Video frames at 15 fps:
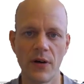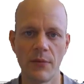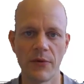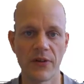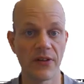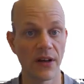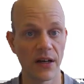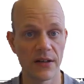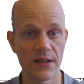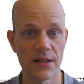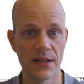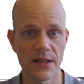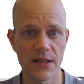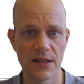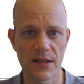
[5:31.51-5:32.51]
this
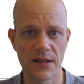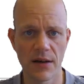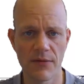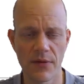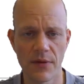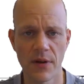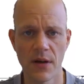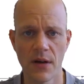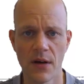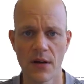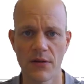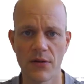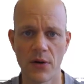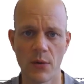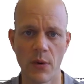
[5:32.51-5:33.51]
IEC
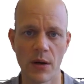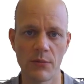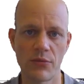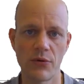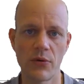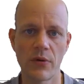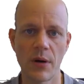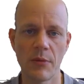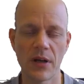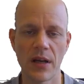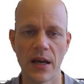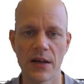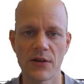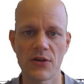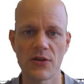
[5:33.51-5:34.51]
61131 programming
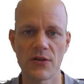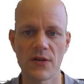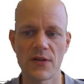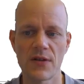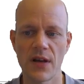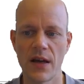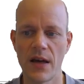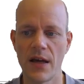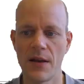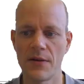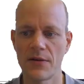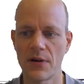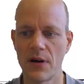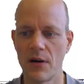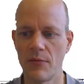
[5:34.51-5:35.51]
languages and